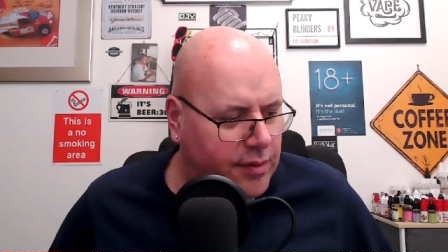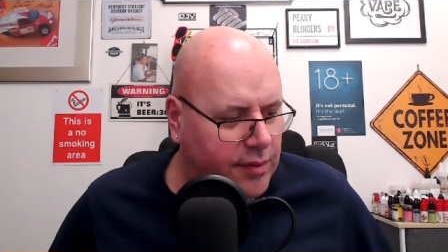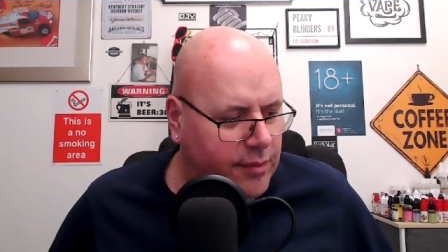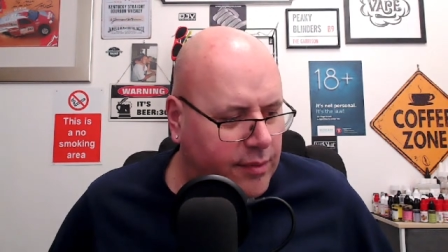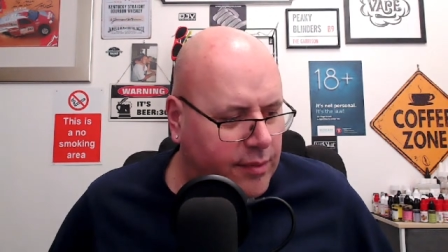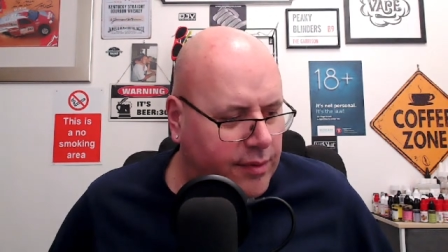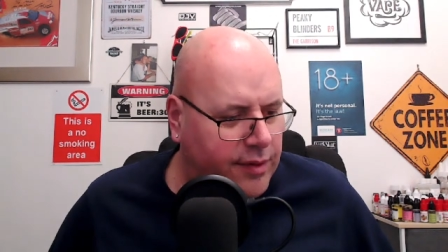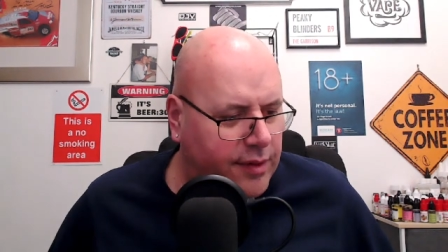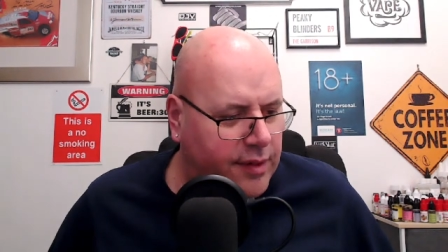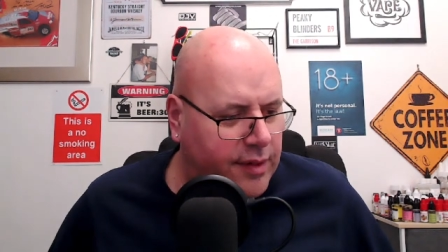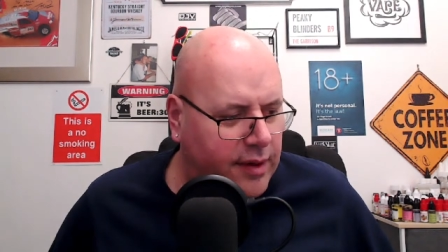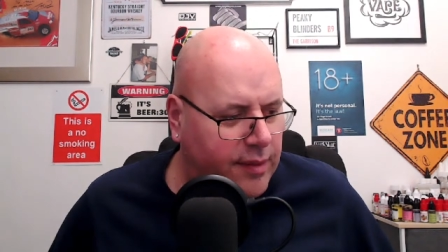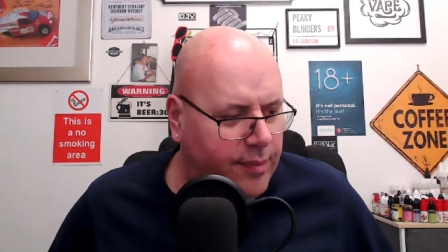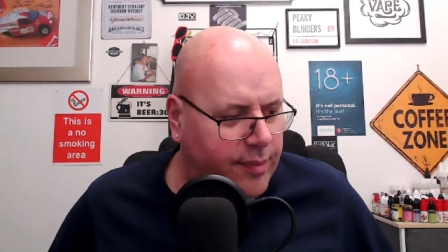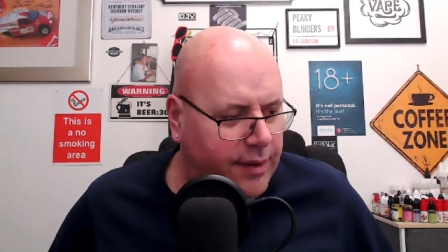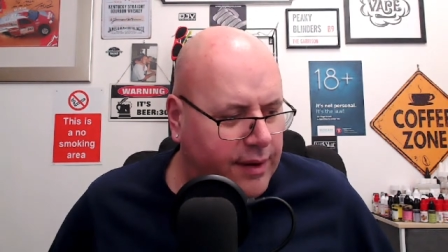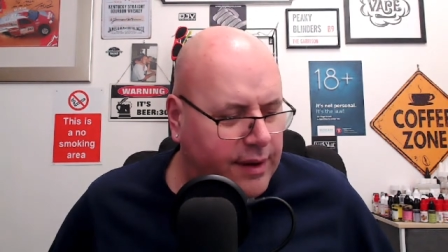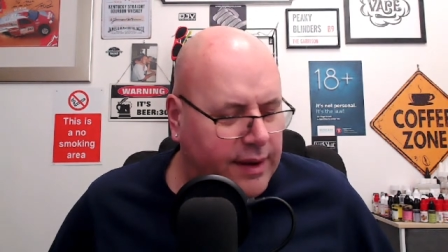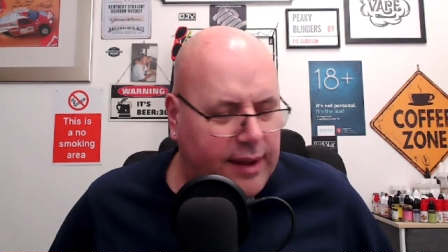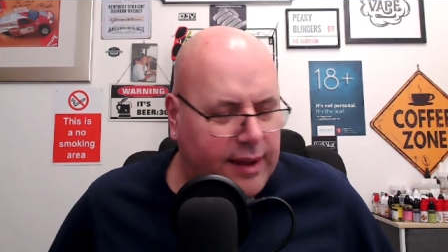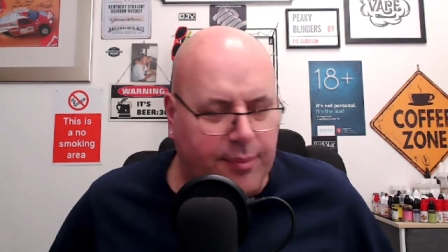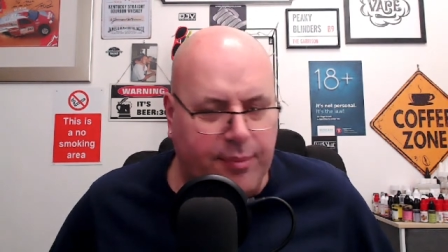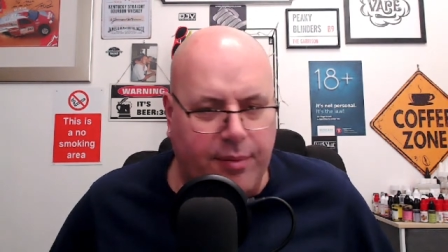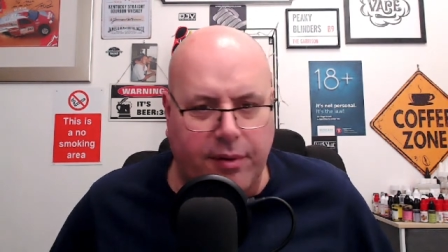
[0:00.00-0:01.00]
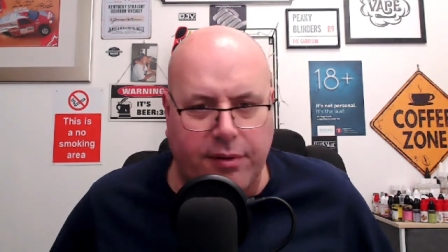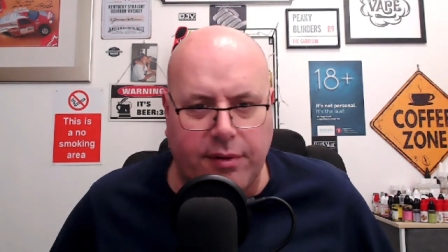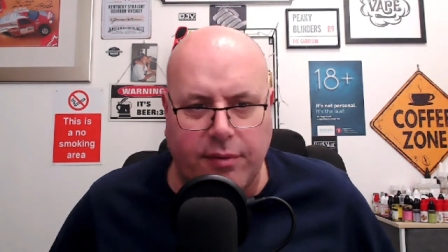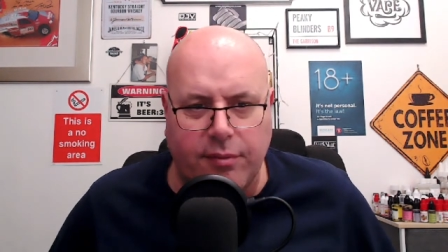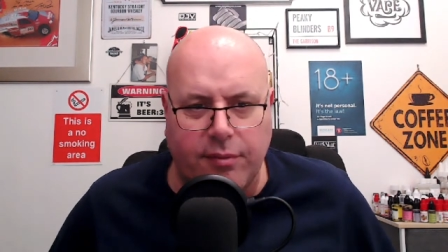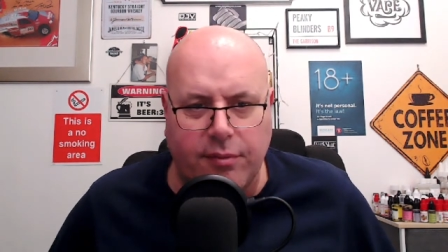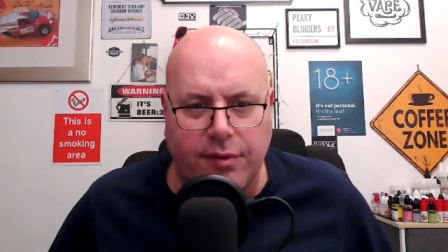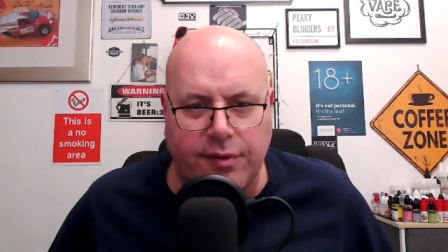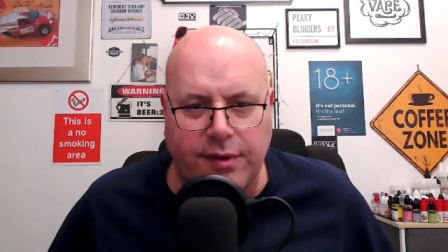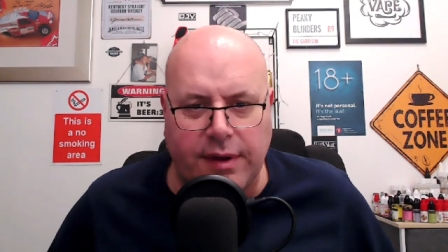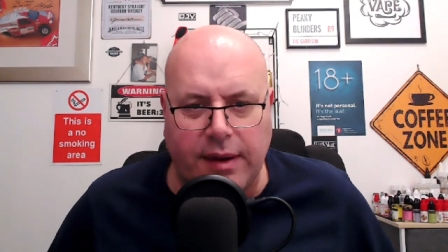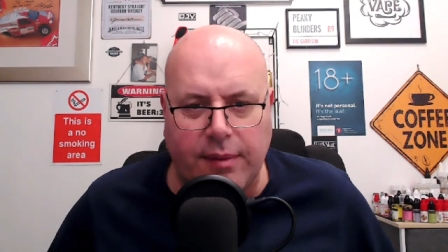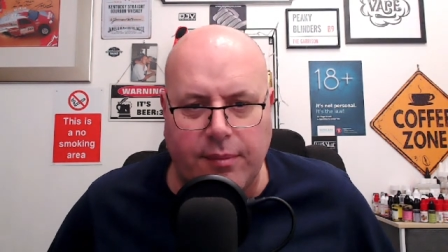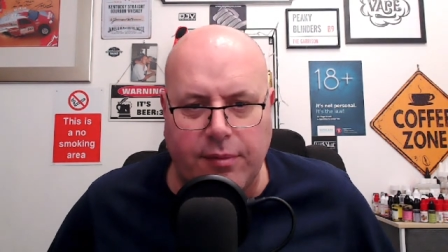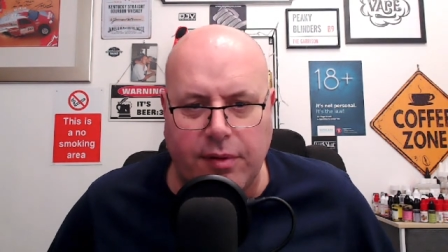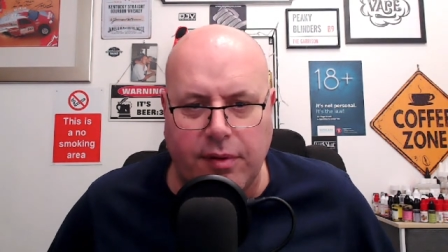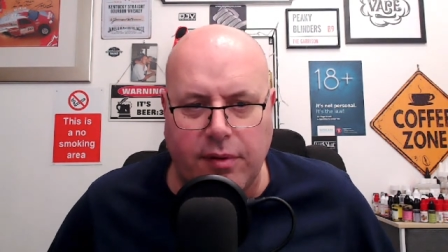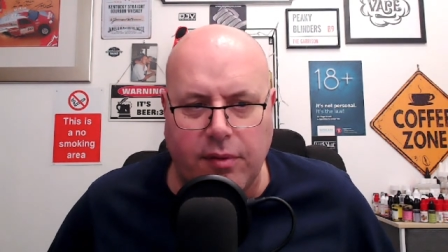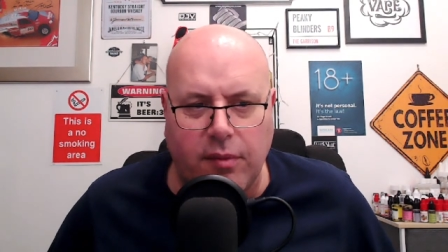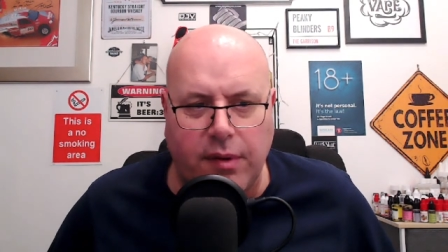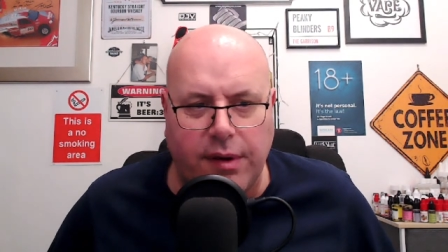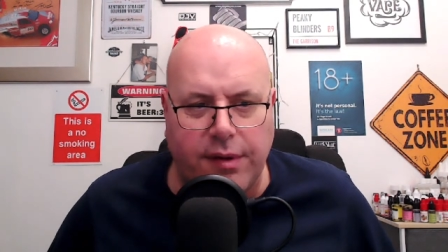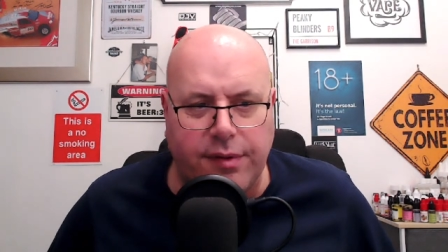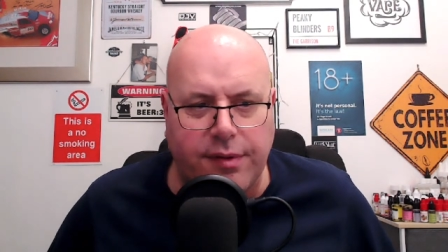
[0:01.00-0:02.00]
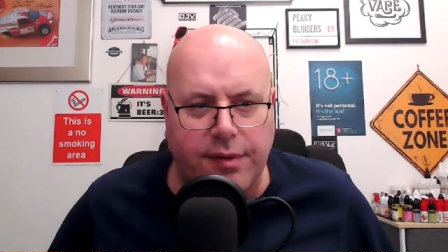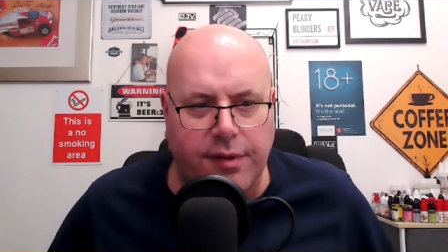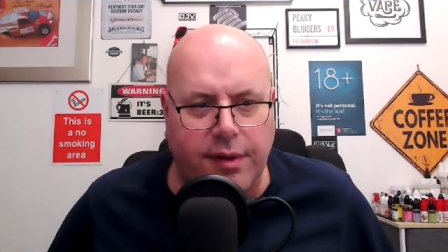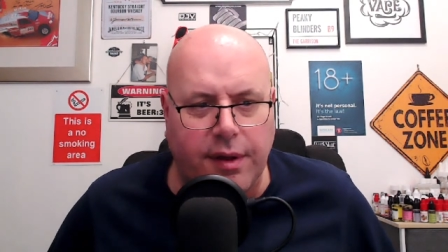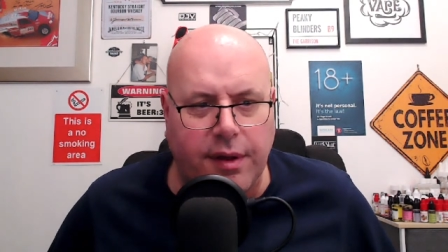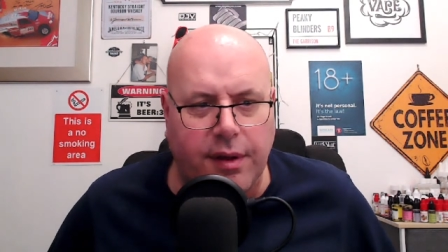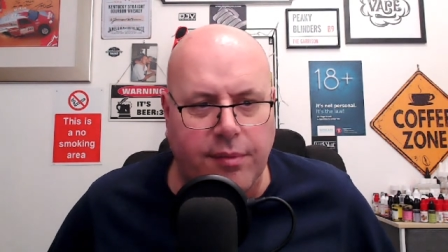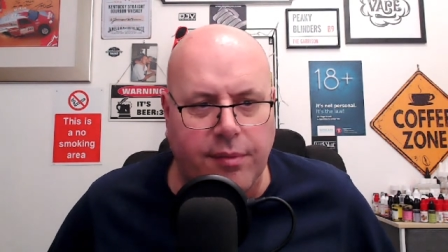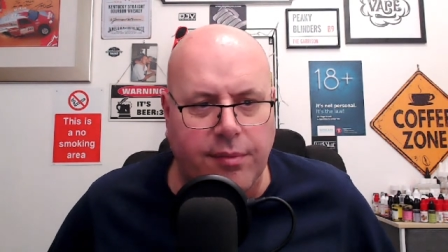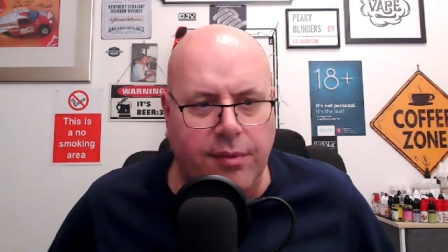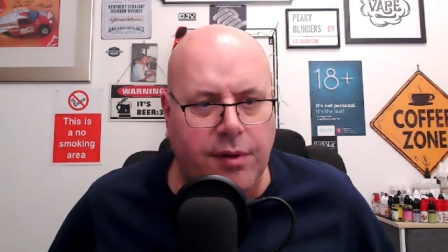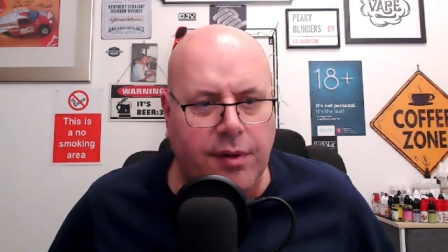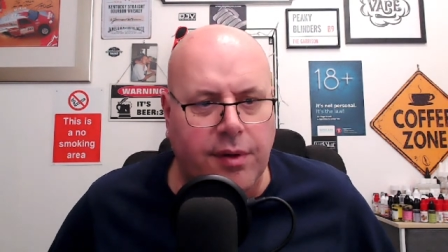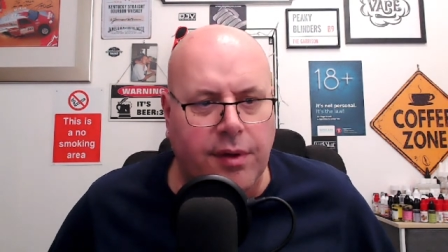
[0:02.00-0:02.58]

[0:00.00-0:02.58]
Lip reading: with the TPD pod on was an absolute waste of time.